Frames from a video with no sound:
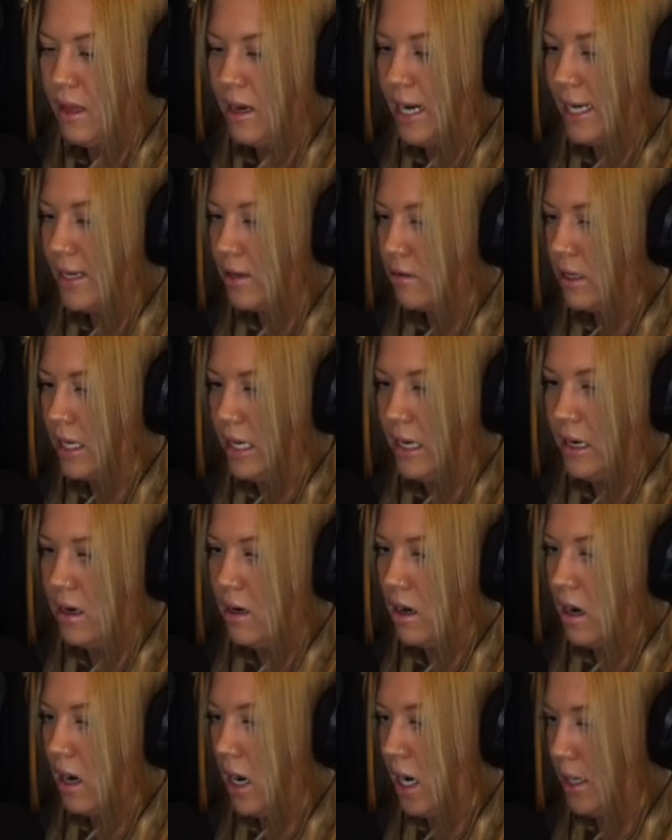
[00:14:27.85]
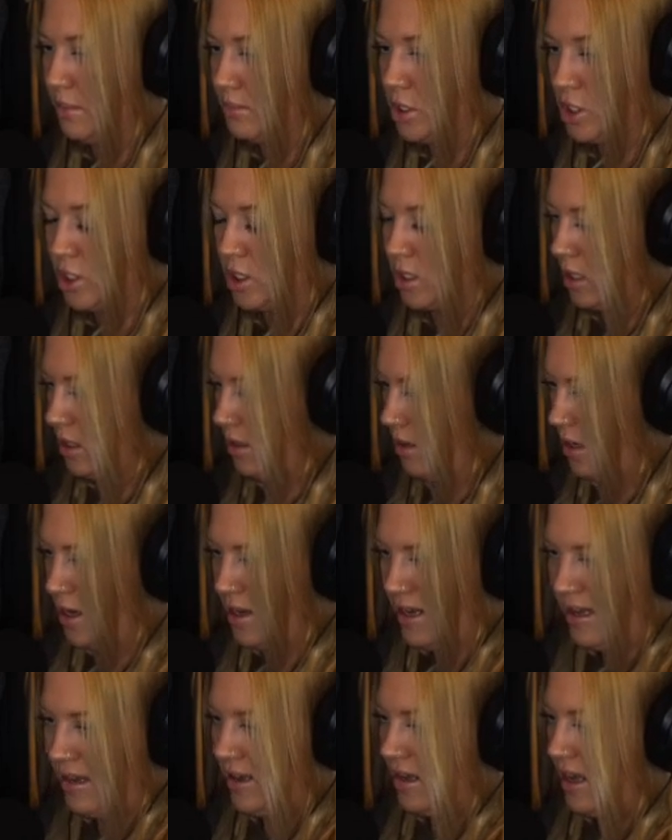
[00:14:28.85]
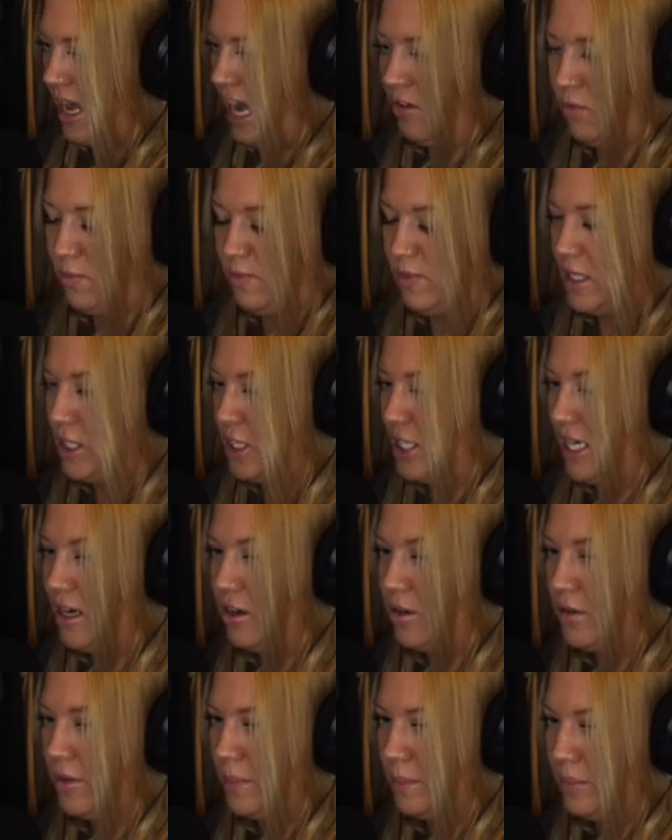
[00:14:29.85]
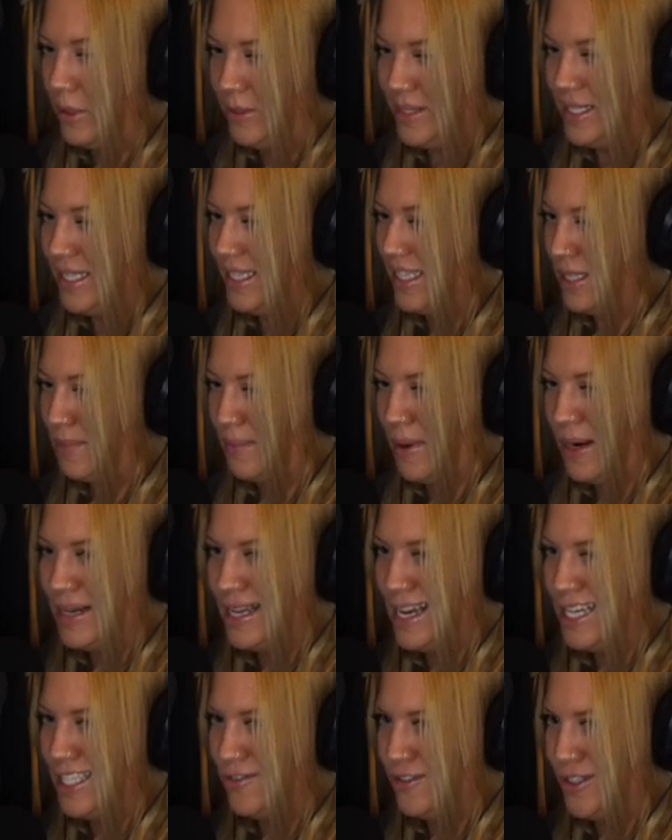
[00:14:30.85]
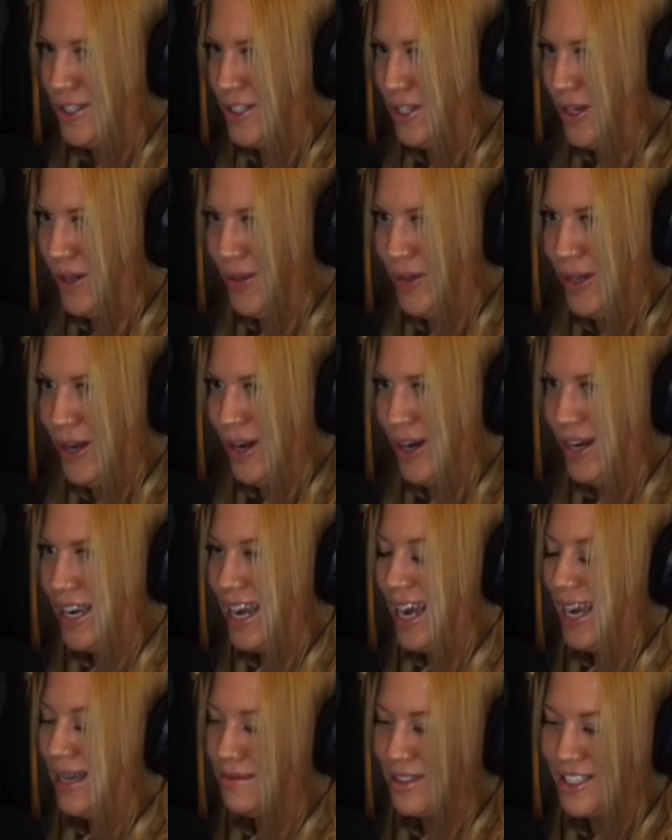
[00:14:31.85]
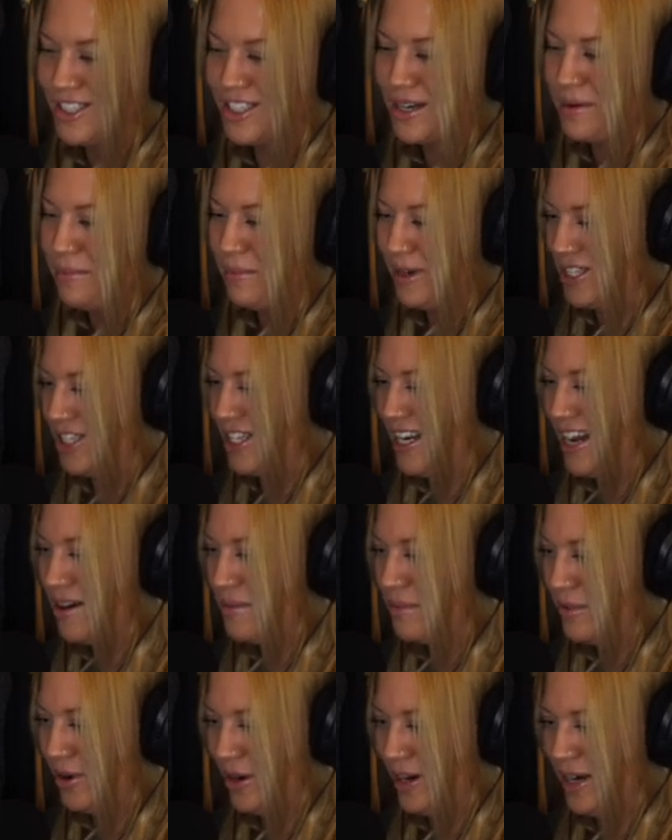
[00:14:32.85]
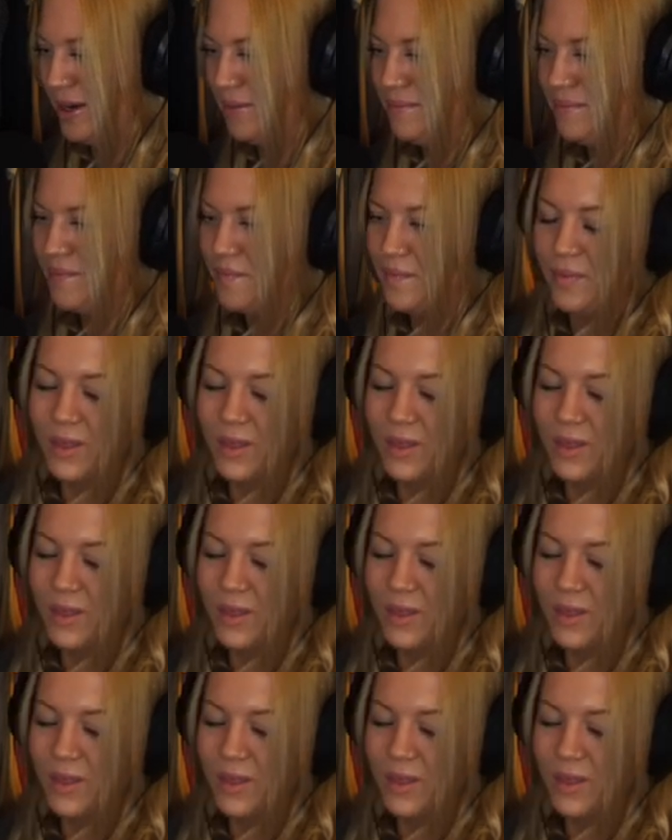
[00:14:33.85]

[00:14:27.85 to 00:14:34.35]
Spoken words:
I don't care. I've pushed out posting this podcast for so long. I'm just gonna push it out more.